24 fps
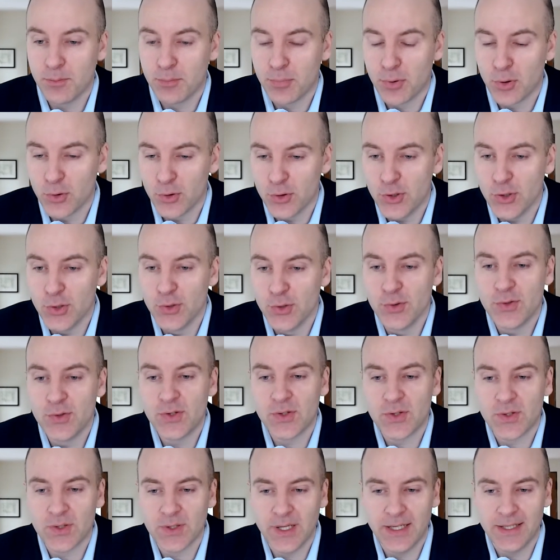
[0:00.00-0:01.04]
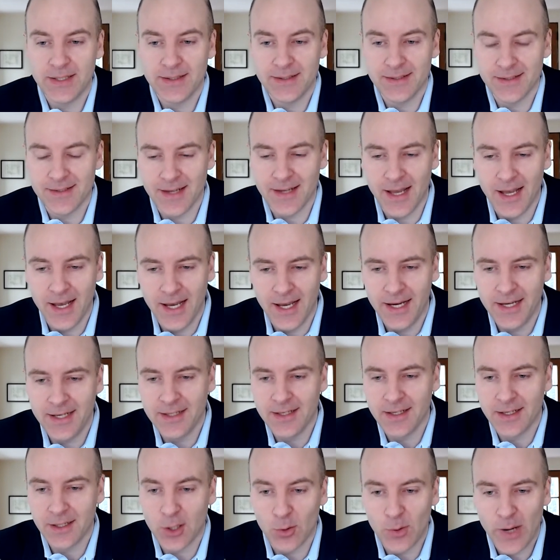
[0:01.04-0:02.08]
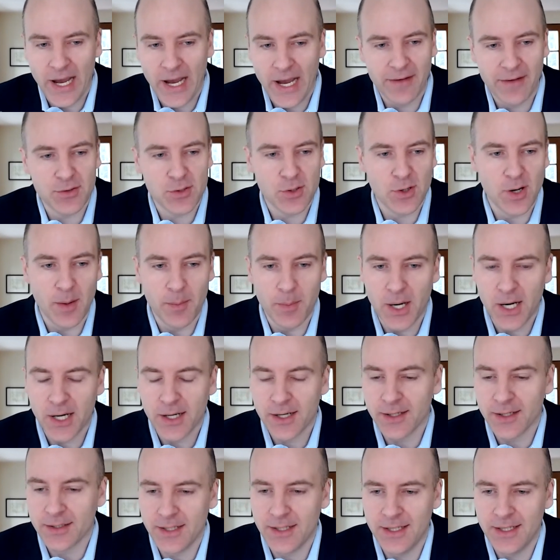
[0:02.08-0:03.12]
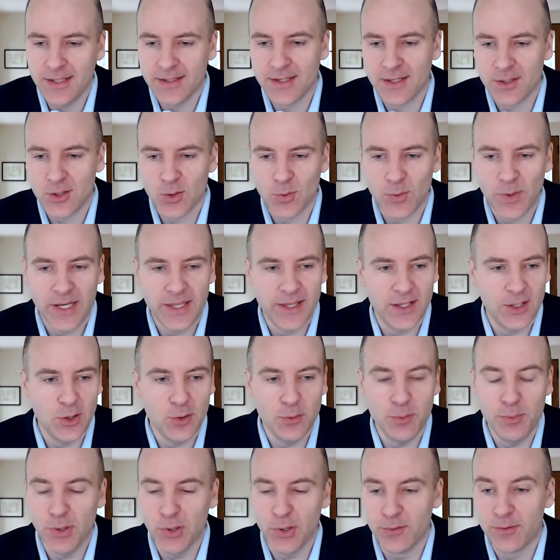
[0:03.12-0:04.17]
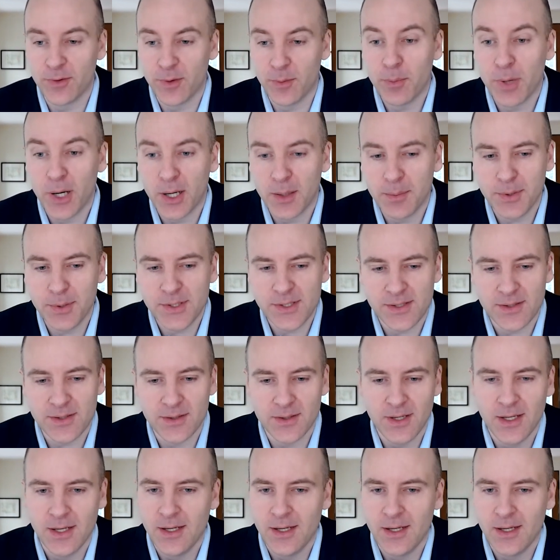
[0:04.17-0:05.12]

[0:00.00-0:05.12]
produce, design, go after a market in such a way that you build for purpose,